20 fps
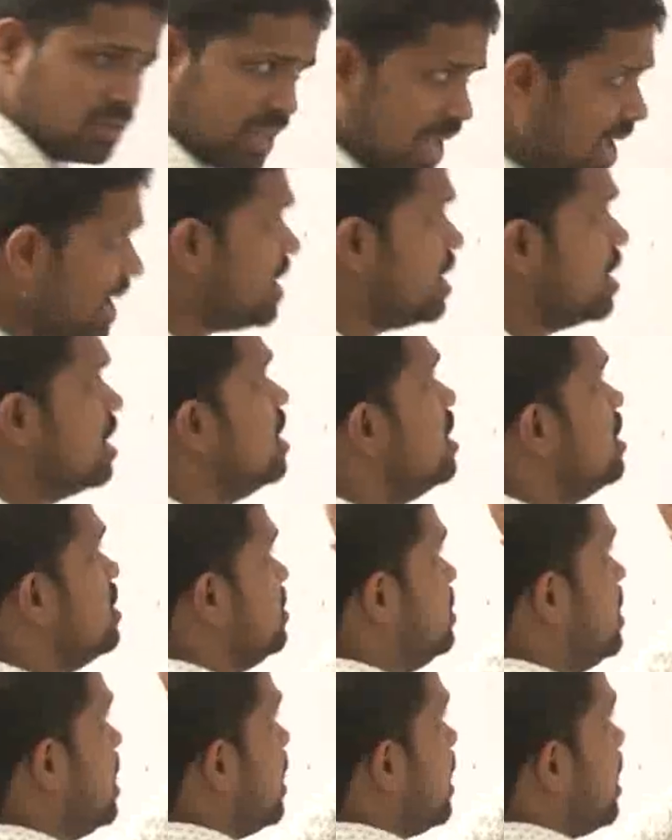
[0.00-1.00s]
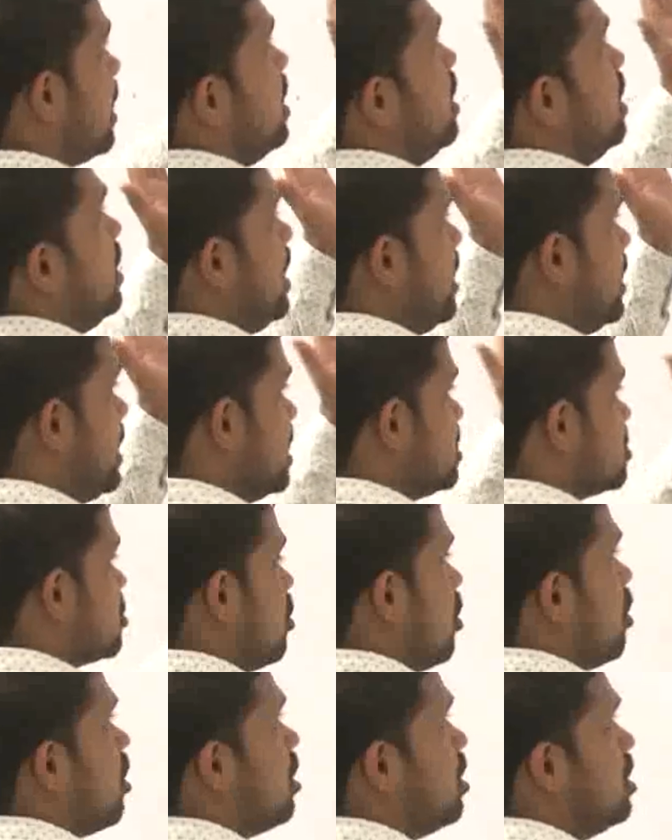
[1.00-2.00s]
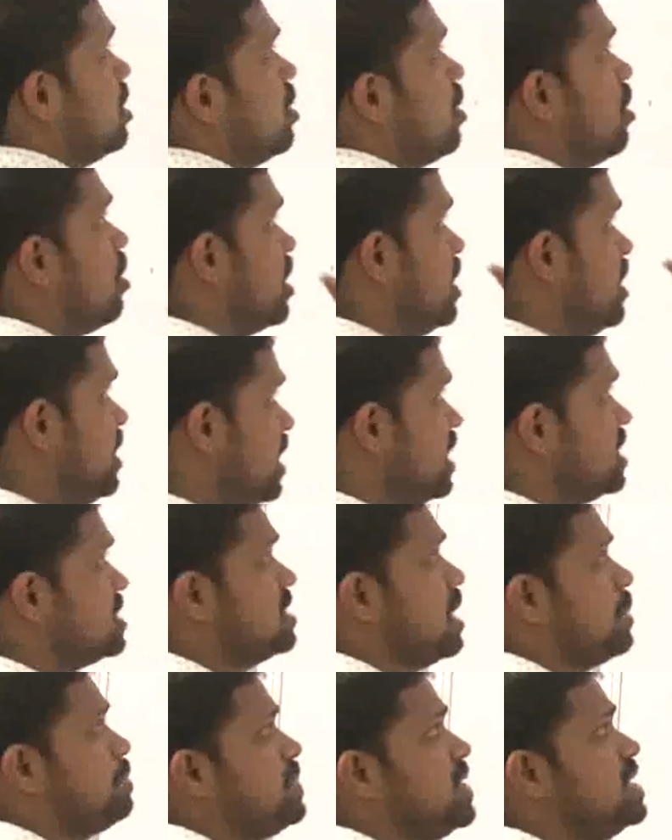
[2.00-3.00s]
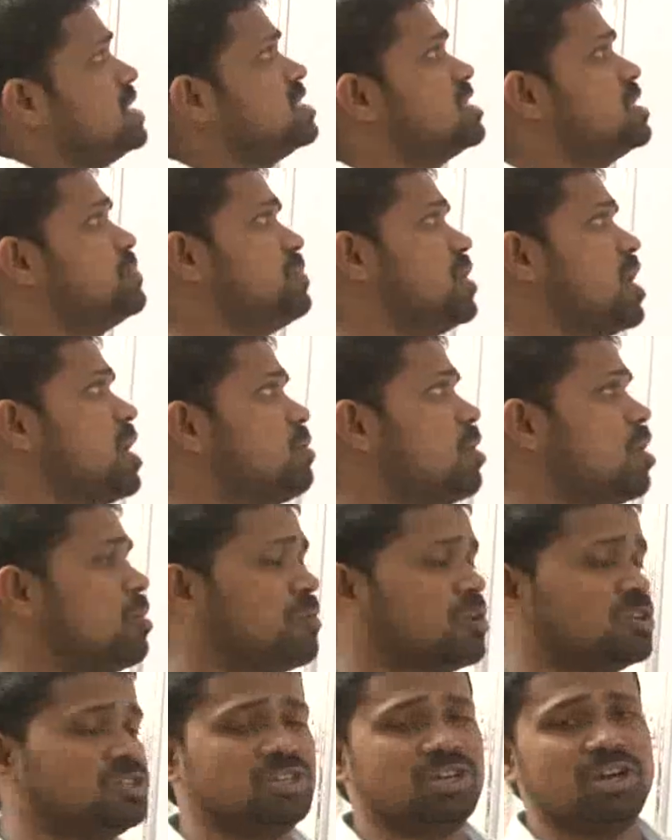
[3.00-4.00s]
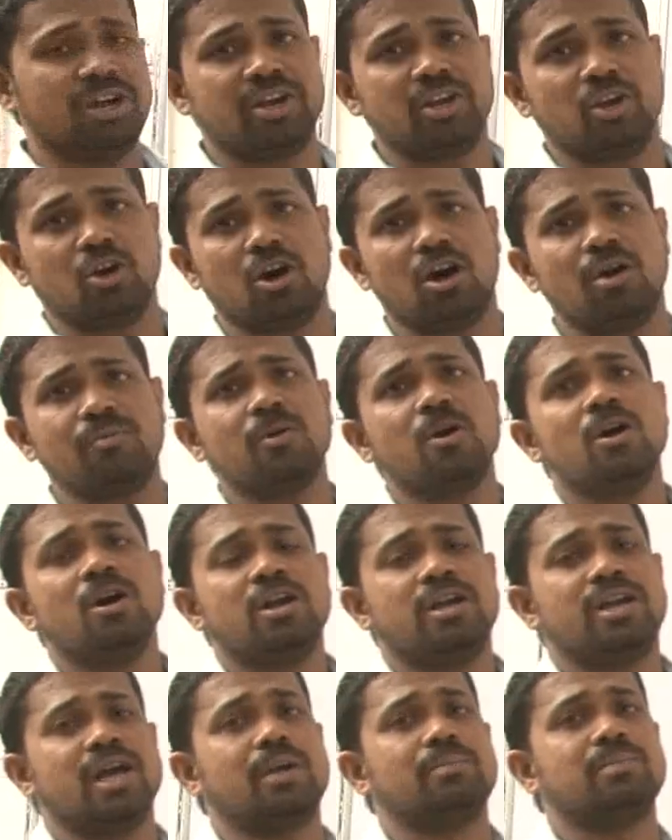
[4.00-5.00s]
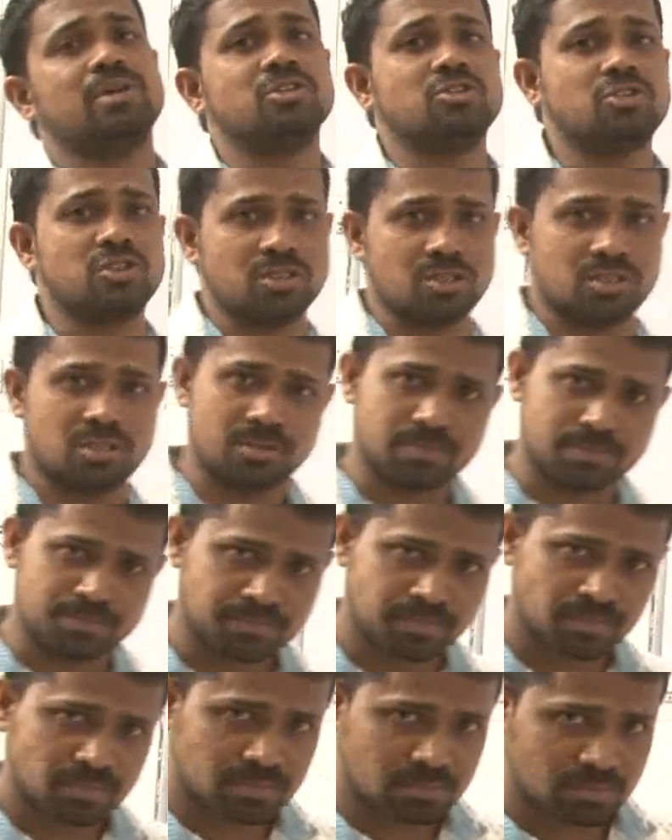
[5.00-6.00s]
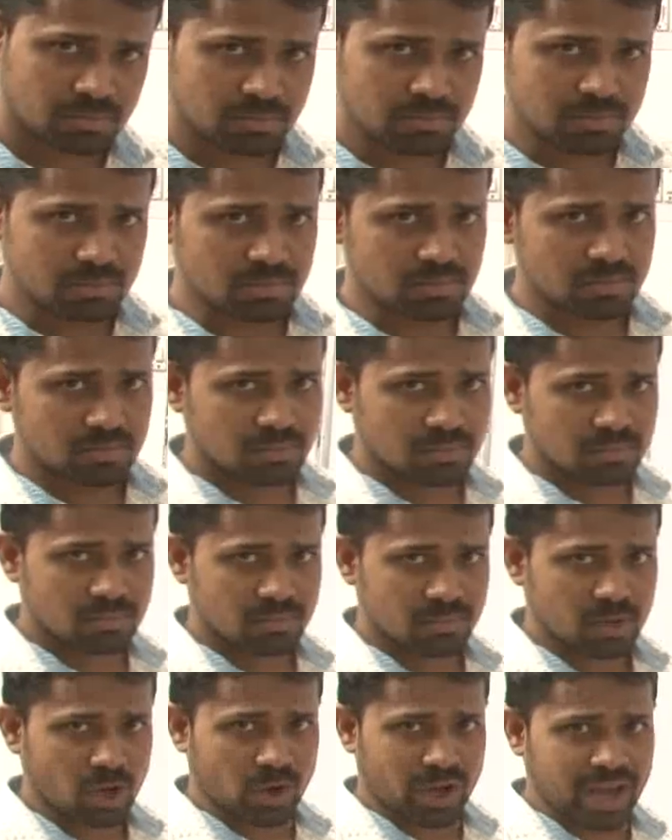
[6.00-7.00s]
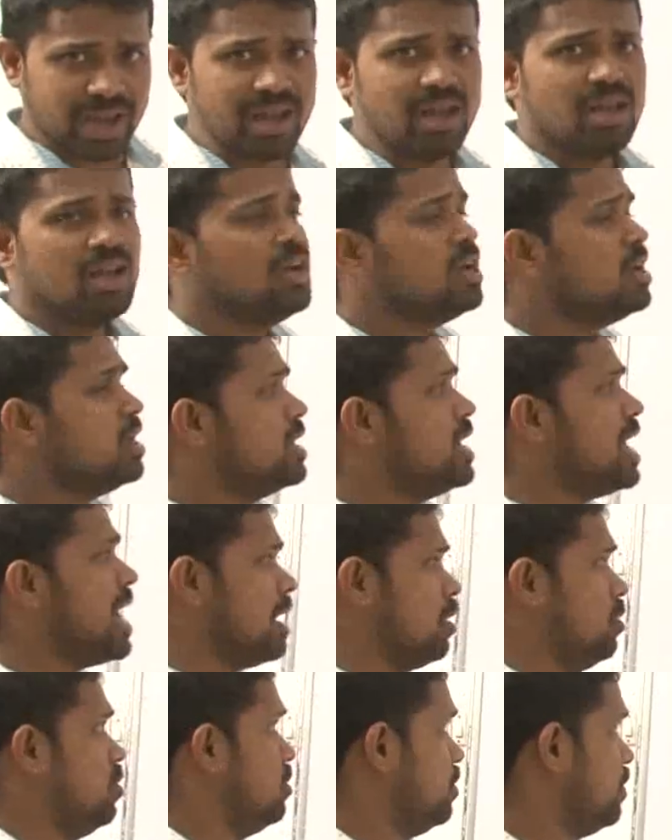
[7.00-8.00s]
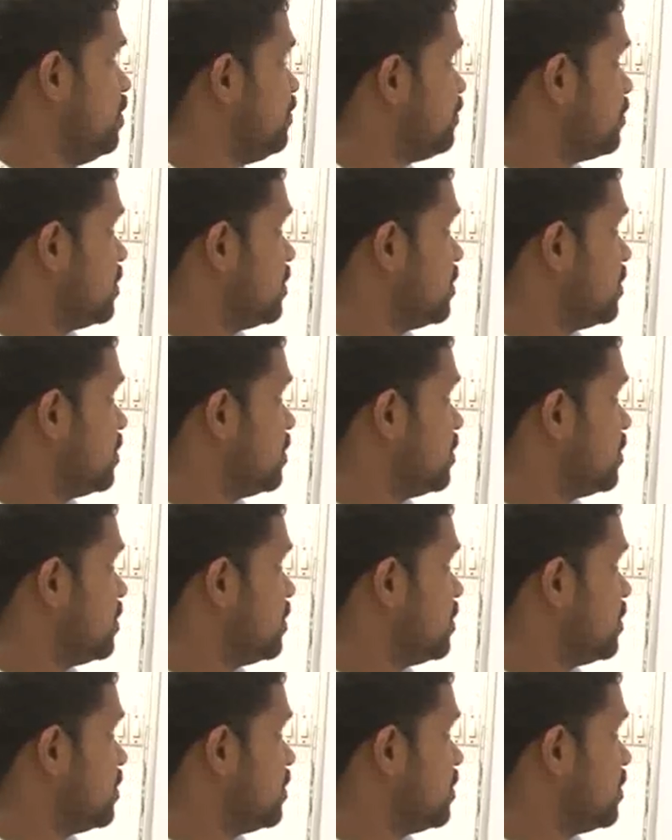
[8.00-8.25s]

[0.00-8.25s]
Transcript: then it is called, or it is the principle of homogeneity of dimensions. Okay, now